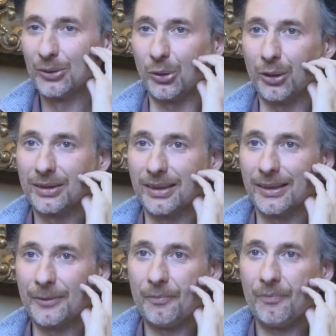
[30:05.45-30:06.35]
So it's
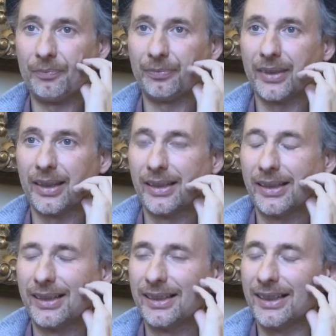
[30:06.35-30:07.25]

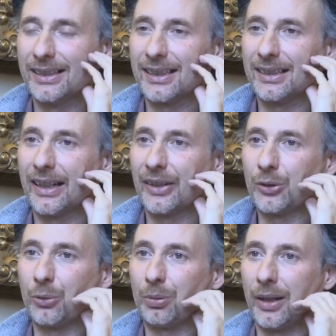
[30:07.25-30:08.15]
a nice
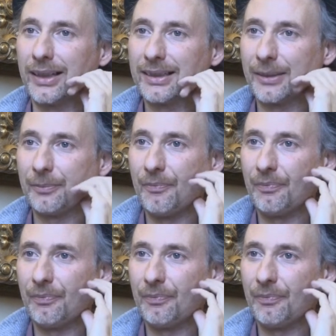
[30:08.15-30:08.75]
surprise.